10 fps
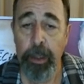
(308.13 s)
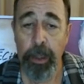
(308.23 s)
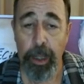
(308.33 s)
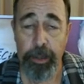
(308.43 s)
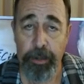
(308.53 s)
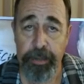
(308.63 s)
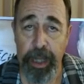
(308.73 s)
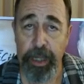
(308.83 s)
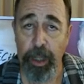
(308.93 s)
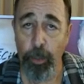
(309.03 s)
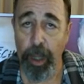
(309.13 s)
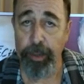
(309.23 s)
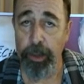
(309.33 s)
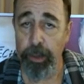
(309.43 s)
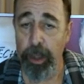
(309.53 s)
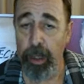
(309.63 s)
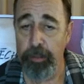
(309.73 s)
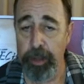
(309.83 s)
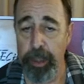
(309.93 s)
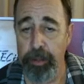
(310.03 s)
Understanding whether or not
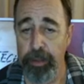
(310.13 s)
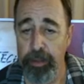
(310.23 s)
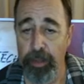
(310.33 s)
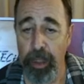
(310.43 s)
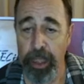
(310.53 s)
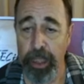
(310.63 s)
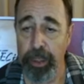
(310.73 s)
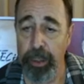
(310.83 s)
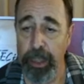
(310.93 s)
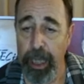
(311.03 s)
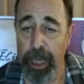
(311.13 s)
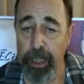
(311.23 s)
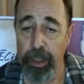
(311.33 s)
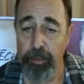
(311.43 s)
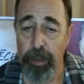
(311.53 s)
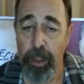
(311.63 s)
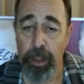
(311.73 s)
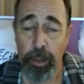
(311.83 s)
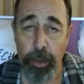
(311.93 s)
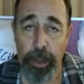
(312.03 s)
Venus is volcanically active
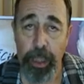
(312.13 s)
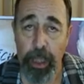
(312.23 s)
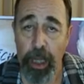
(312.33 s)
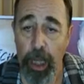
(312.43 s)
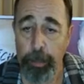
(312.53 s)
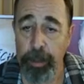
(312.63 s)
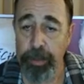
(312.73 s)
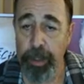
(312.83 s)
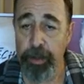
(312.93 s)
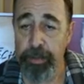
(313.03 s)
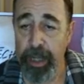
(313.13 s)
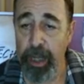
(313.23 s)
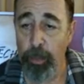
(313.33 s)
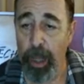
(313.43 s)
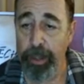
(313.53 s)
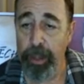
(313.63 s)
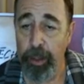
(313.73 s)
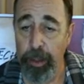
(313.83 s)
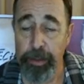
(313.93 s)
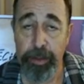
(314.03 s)
could help us understand why the
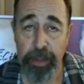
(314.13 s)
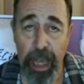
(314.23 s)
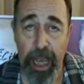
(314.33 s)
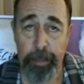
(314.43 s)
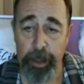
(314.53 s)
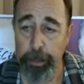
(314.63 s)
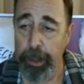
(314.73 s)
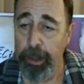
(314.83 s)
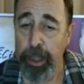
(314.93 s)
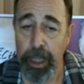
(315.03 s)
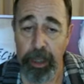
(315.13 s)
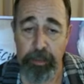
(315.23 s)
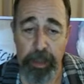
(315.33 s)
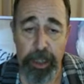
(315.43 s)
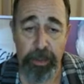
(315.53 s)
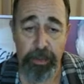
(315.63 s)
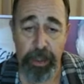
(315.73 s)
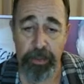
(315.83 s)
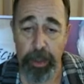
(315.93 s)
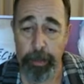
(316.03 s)
Earth is habitable and Venus
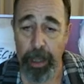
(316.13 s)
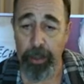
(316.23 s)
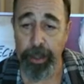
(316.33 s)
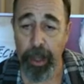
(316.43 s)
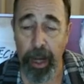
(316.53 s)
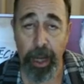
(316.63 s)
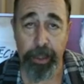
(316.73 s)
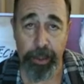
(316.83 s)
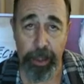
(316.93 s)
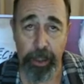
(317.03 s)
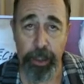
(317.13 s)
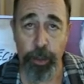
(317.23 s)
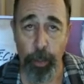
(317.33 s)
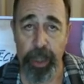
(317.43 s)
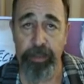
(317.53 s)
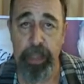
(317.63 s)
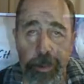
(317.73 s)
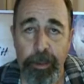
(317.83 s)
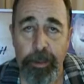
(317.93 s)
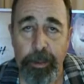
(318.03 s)
is a barren, hot, and hellish
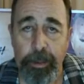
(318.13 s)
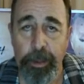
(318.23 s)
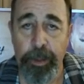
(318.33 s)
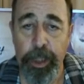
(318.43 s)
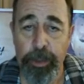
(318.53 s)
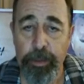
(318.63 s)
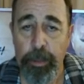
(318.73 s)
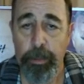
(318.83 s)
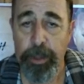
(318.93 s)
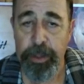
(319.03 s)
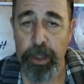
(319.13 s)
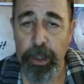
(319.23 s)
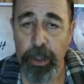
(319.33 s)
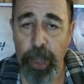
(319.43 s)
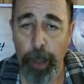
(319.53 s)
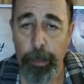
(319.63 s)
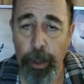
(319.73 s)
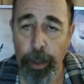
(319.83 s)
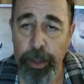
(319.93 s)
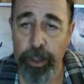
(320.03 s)
wasteland. So this material called
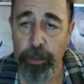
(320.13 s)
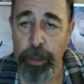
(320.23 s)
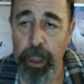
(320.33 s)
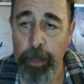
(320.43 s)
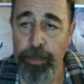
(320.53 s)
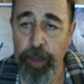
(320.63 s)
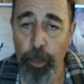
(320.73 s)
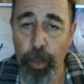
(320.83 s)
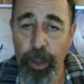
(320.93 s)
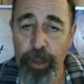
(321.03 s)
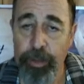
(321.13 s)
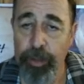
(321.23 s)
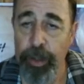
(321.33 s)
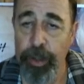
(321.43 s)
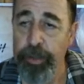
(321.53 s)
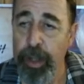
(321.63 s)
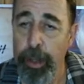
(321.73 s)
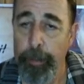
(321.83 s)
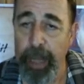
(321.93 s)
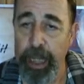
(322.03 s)
proteus becomes the world's first
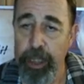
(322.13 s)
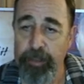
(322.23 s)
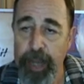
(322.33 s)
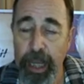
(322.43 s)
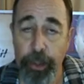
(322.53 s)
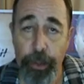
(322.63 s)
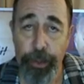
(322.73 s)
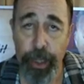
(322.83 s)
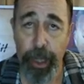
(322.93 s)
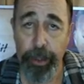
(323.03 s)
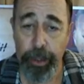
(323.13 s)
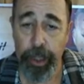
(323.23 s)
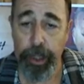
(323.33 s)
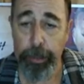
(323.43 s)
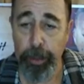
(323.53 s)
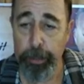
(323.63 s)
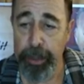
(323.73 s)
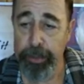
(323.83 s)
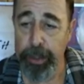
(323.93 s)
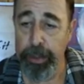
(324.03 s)
manufactured non-cuttable
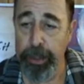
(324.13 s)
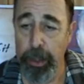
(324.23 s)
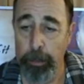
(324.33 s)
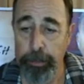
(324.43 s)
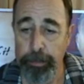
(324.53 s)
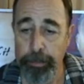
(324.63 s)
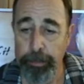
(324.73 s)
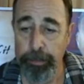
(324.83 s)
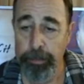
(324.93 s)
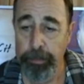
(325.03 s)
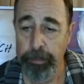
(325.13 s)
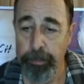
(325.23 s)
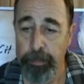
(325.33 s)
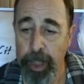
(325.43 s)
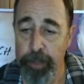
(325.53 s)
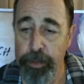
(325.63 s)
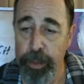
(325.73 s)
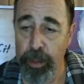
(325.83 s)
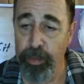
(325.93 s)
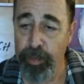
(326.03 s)
material. It's
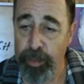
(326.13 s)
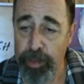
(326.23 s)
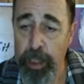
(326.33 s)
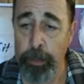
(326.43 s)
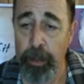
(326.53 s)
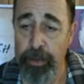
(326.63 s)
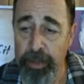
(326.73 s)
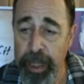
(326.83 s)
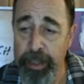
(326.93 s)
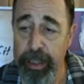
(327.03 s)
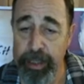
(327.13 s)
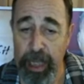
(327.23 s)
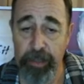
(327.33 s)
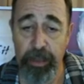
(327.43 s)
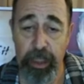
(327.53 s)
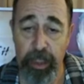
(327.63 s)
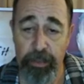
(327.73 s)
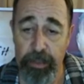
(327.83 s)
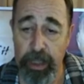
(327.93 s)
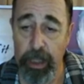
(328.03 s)
just 15% the density of
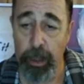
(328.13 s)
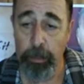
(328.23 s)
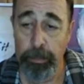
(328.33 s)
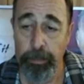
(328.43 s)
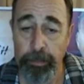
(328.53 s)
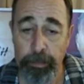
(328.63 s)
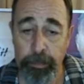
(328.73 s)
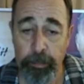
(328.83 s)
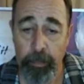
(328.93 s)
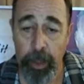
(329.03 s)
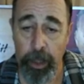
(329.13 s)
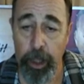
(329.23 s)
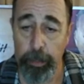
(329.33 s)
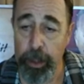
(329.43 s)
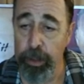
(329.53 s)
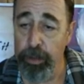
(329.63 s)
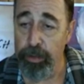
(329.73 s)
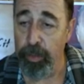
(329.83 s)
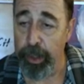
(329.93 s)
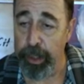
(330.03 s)
steel. It could be used
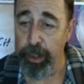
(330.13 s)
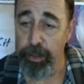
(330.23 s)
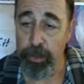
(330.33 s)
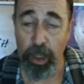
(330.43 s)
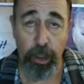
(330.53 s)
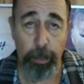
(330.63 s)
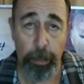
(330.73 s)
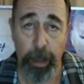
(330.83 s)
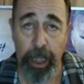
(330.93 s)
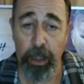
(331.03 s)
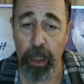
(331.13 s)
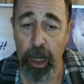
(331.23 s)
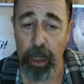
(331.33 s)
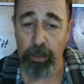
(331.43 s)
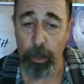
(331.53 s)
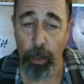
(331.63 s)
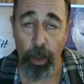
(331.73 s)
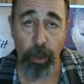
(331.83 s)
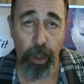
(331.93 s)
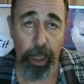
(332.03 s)
for indestructible bike locks
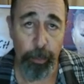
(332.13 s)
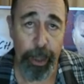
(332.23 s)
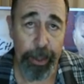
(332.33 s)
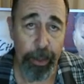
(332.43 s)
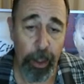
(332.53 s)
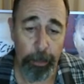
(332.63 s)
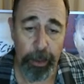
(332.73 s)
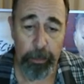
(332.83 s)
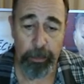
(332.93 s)
or lightweight armor.